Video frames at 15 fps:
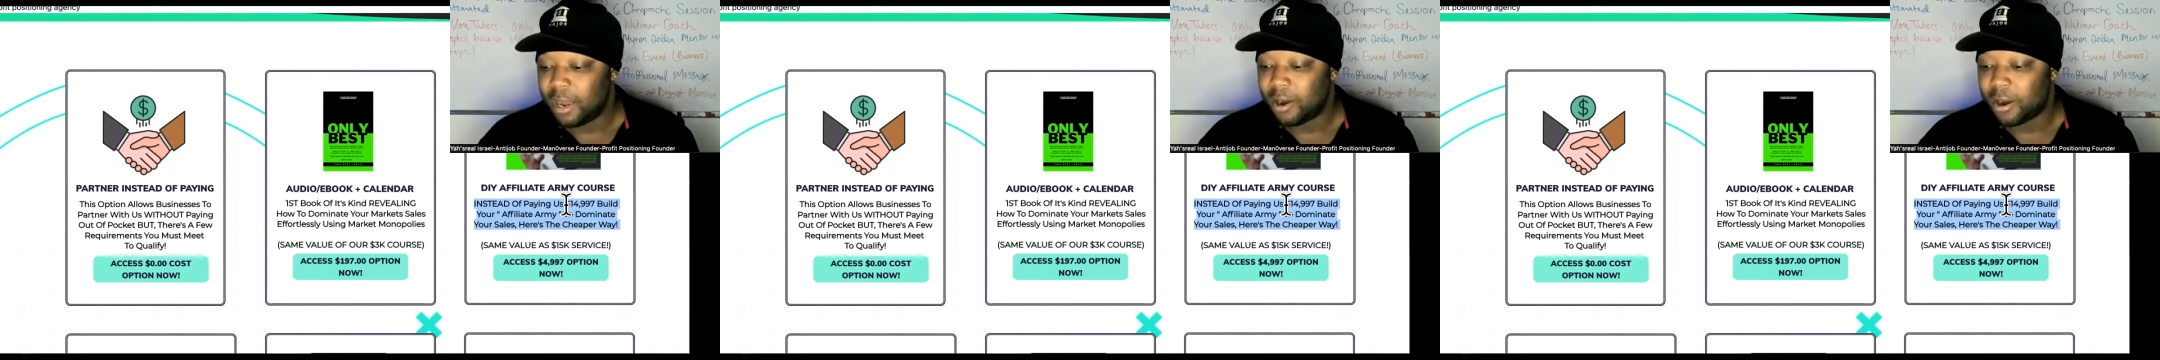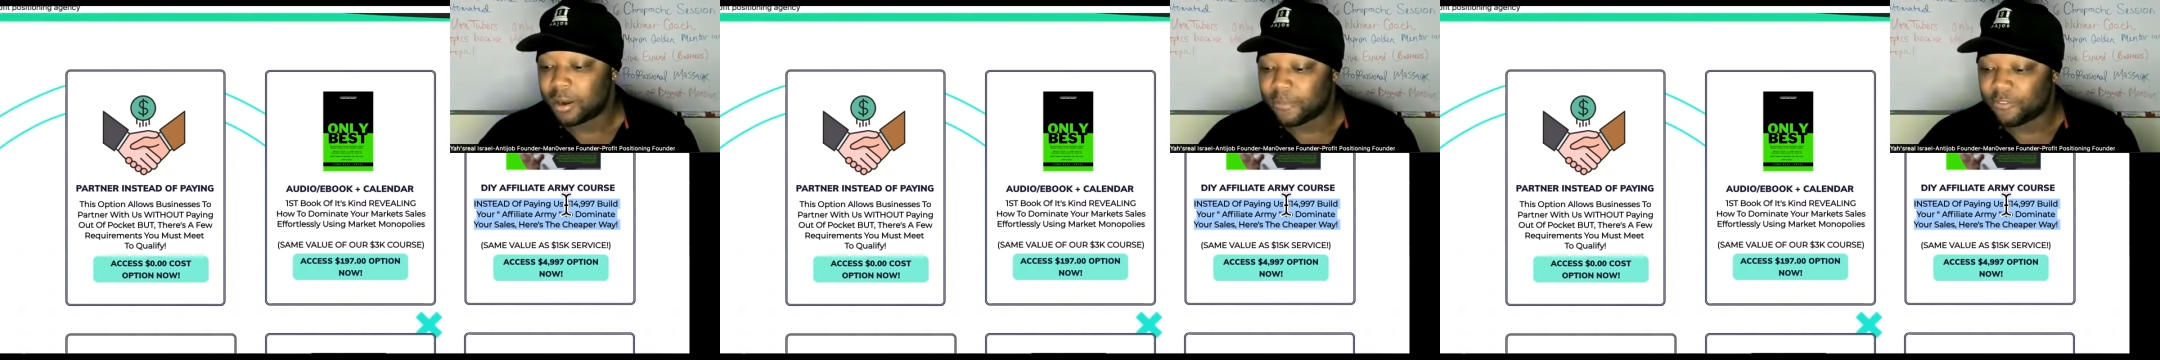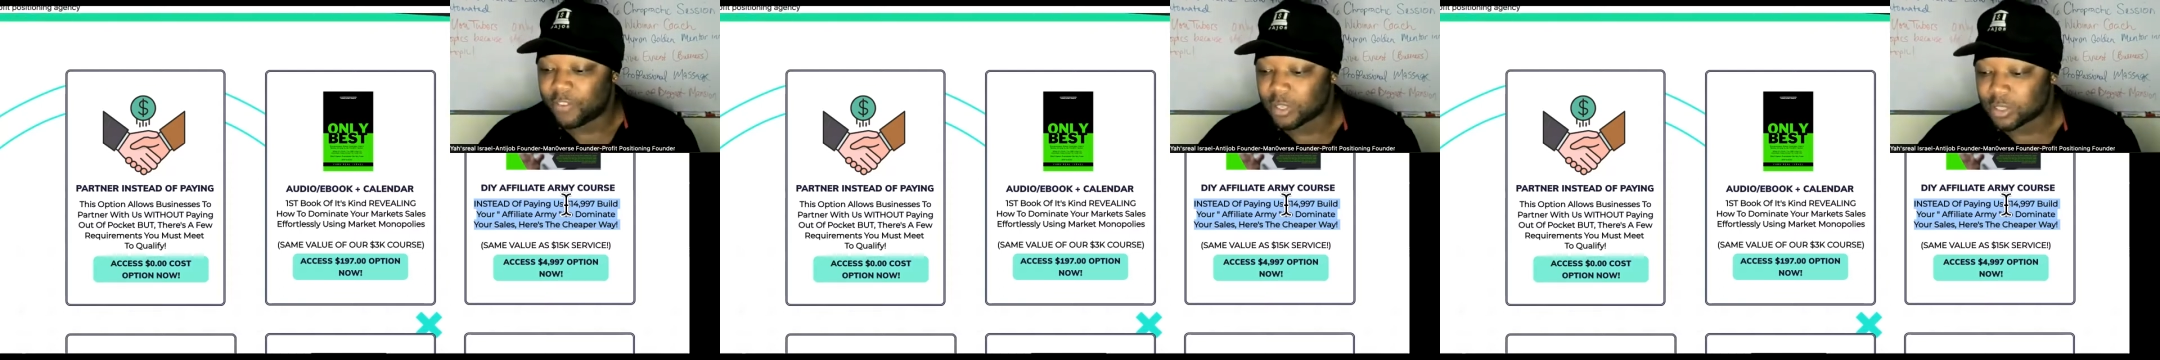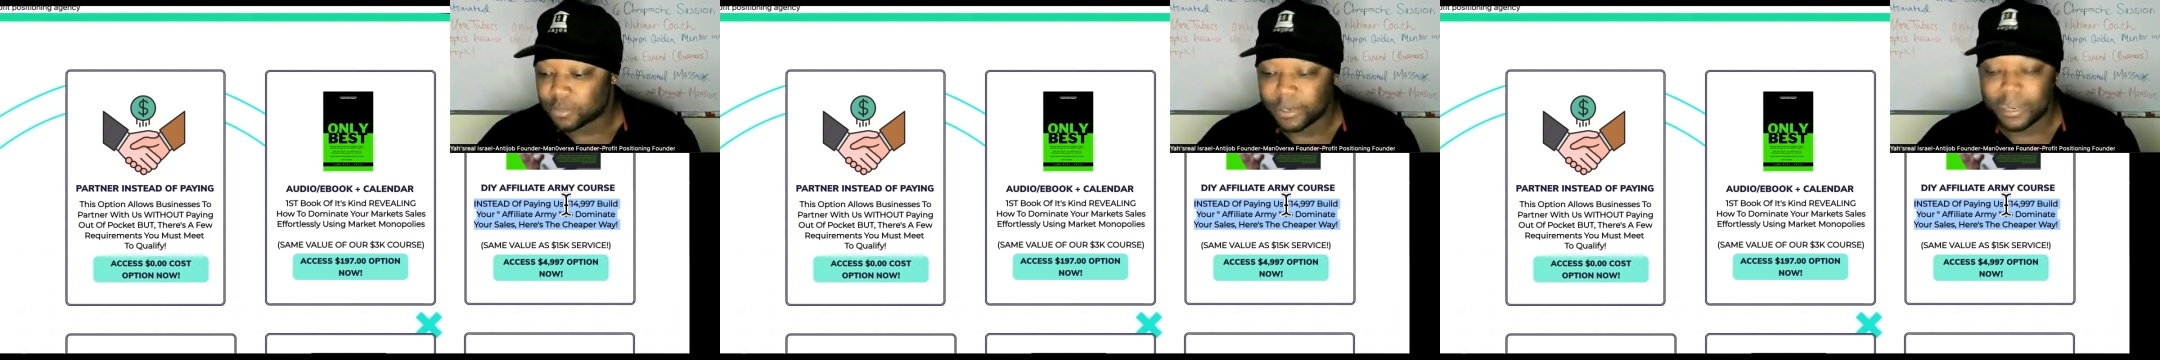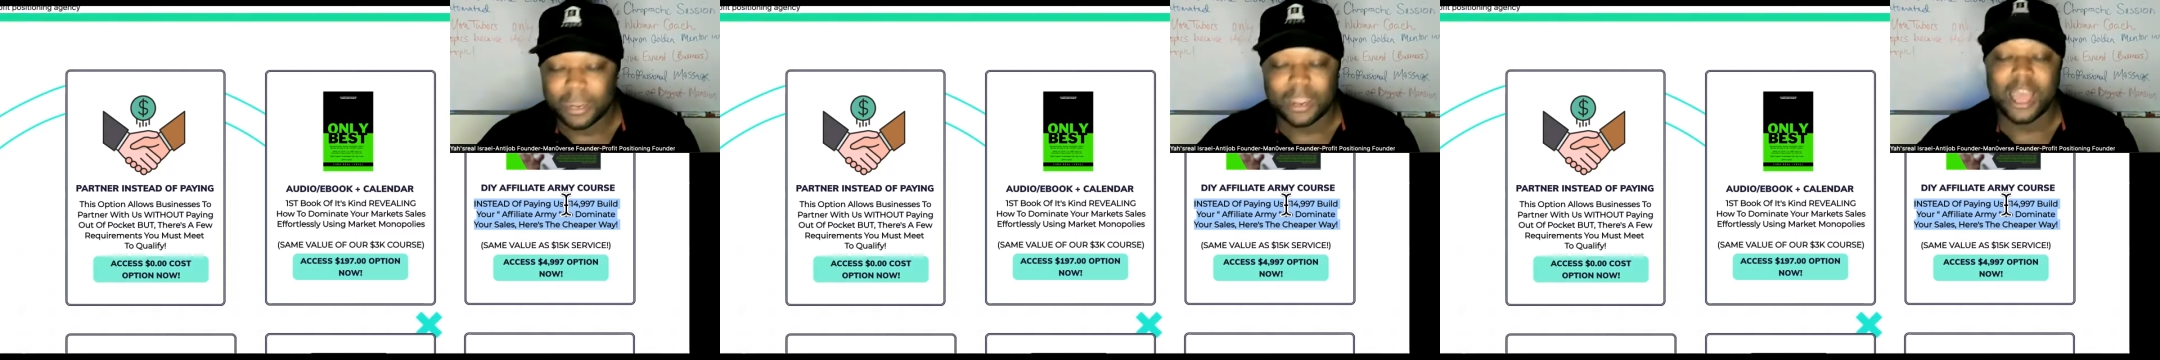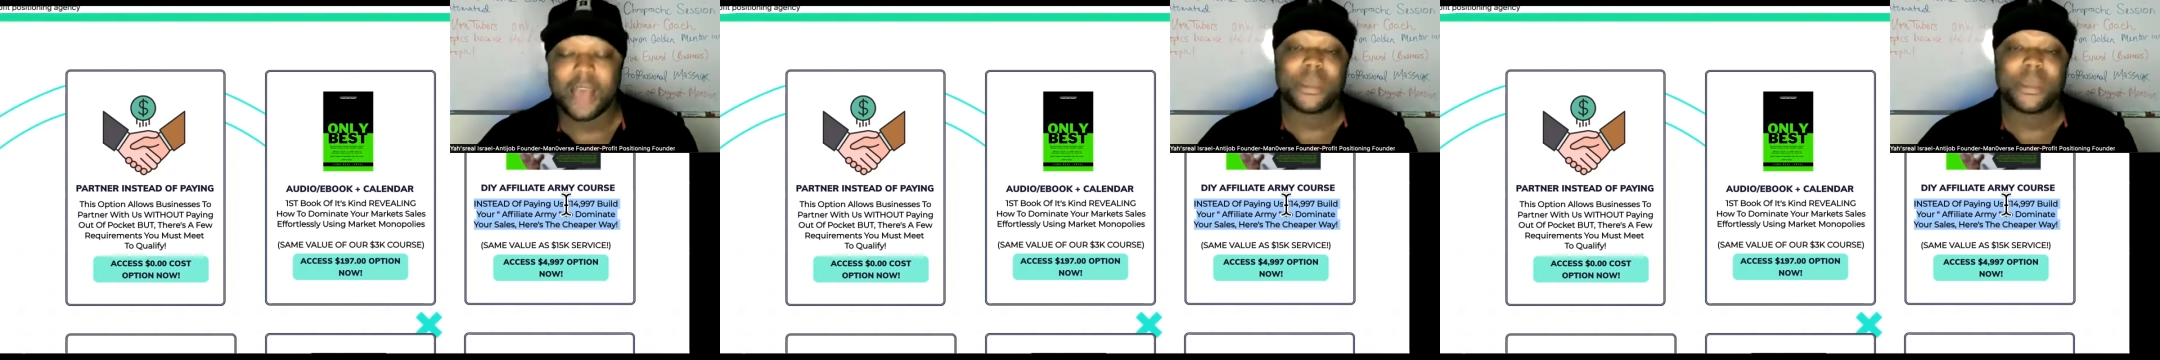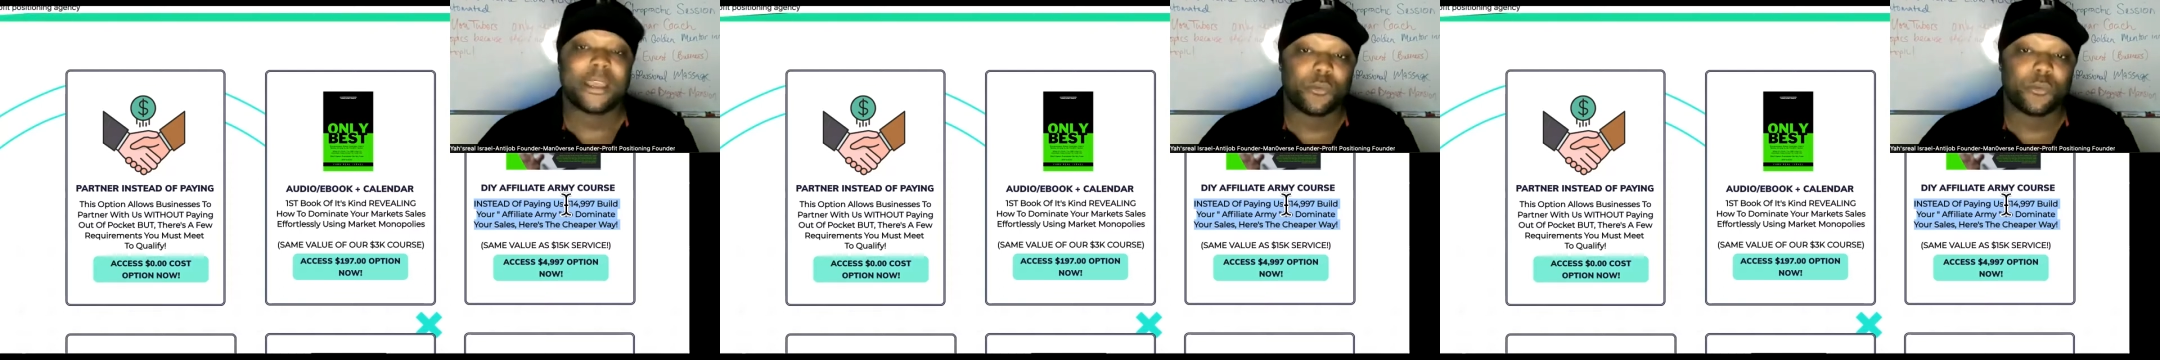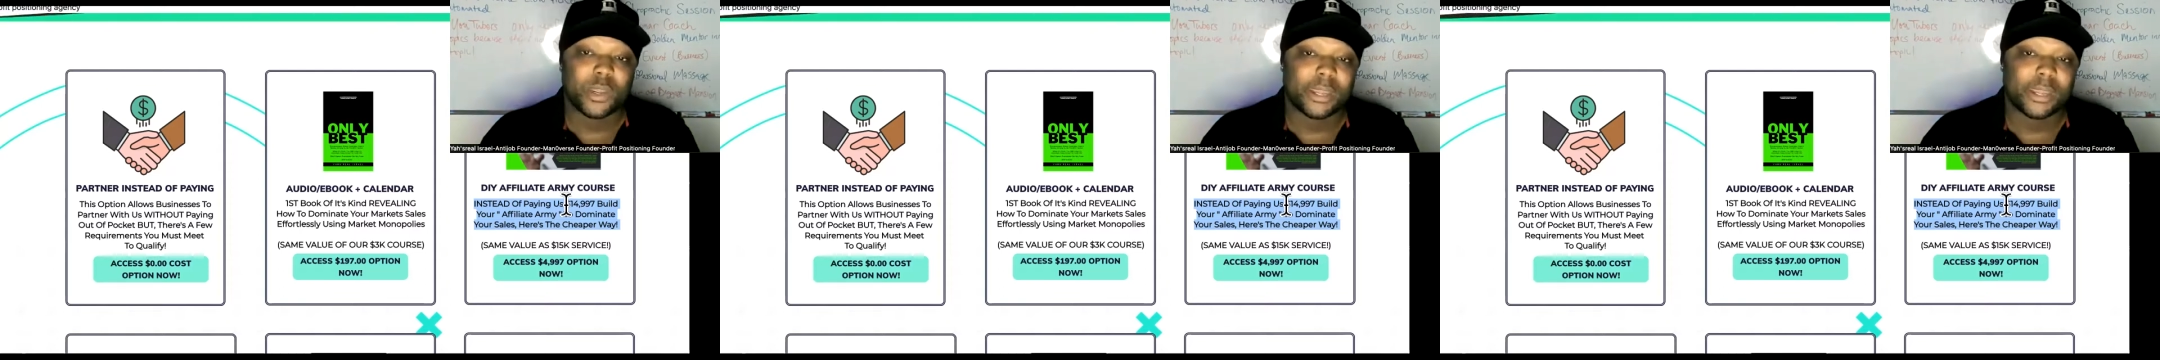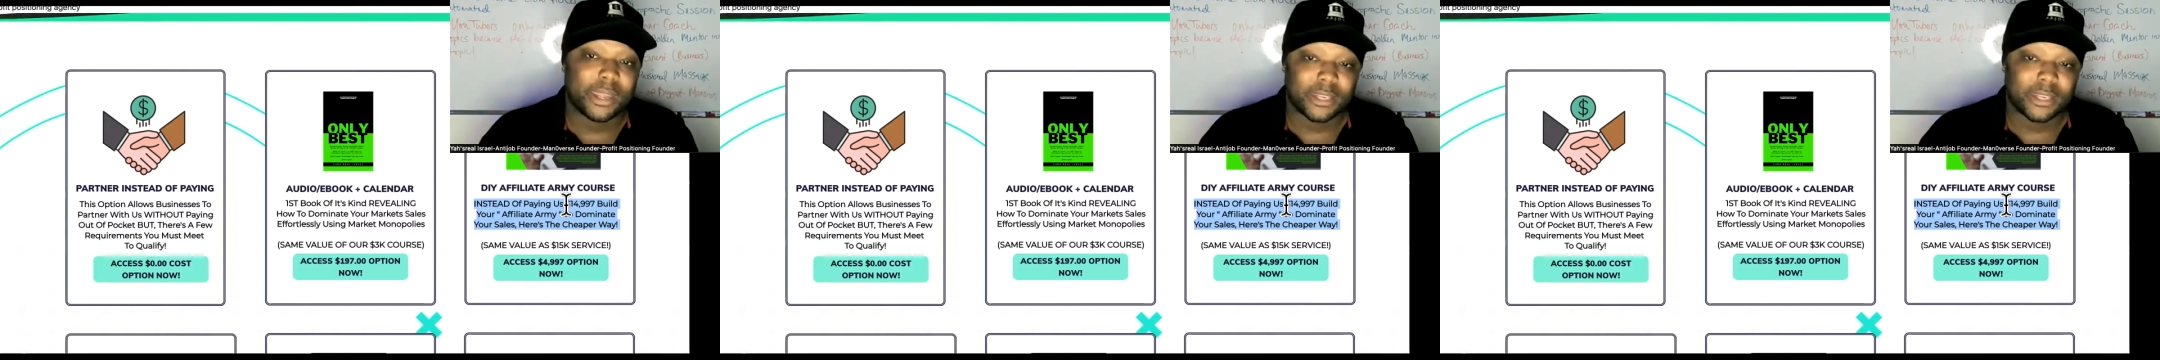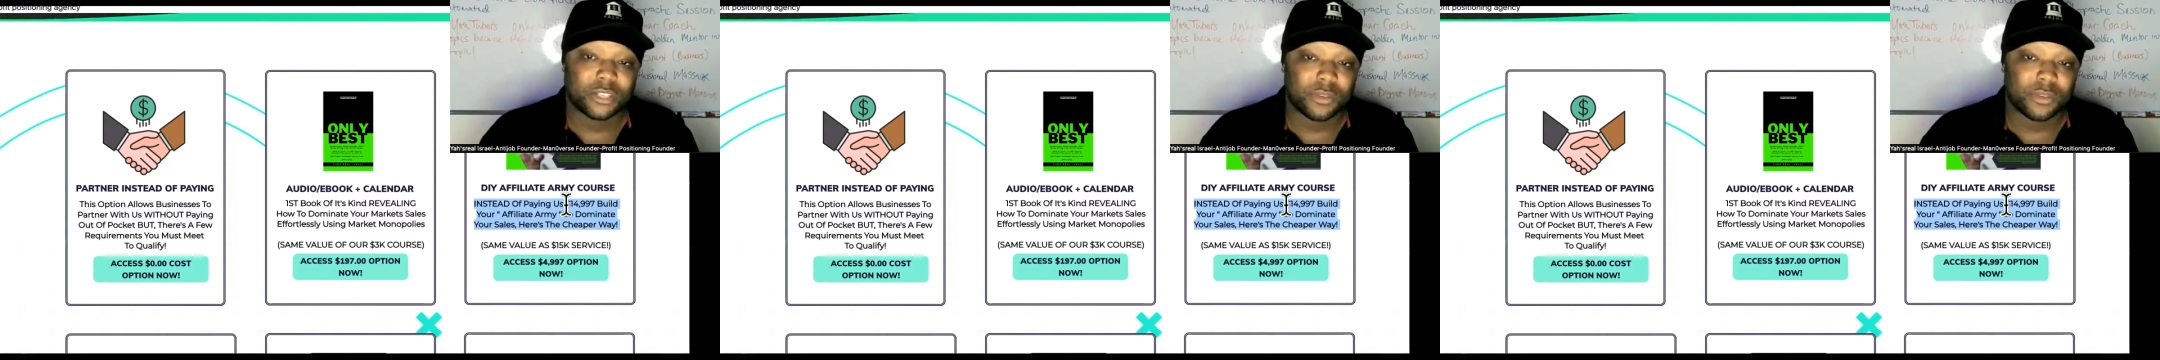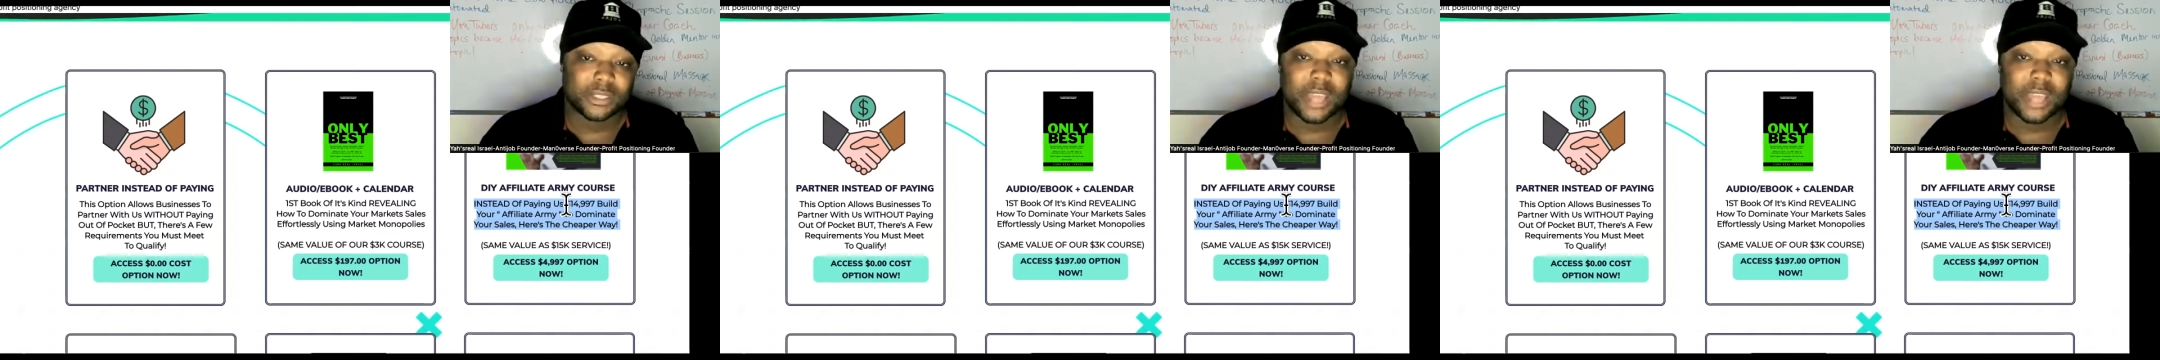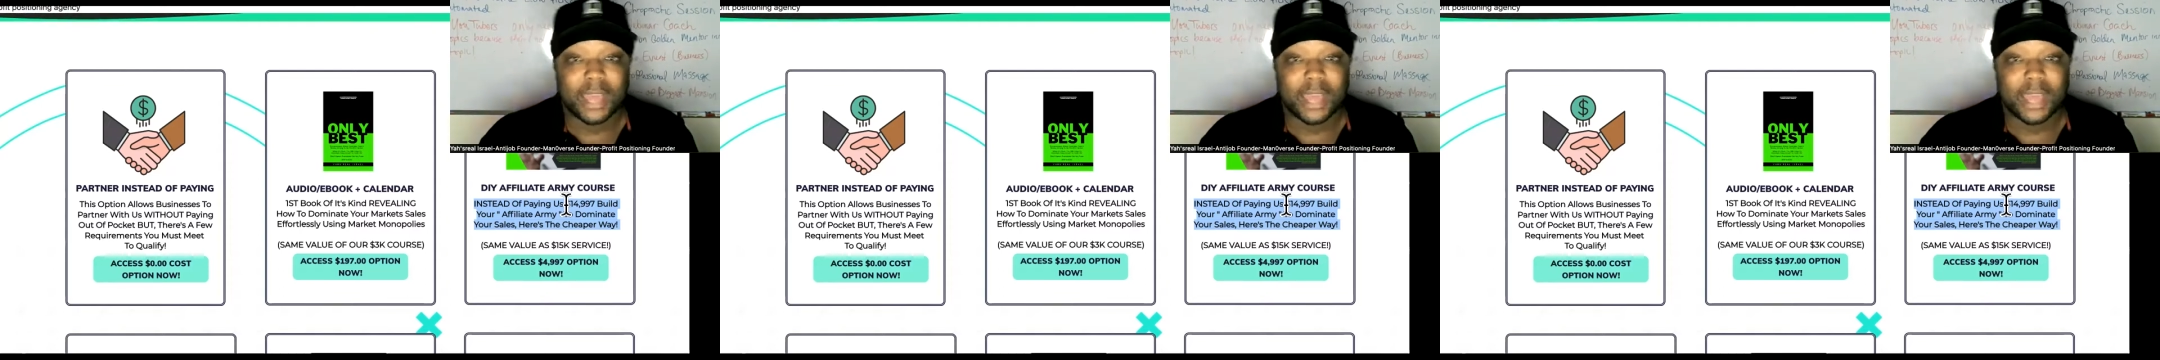or the first pinned comment, and we can get you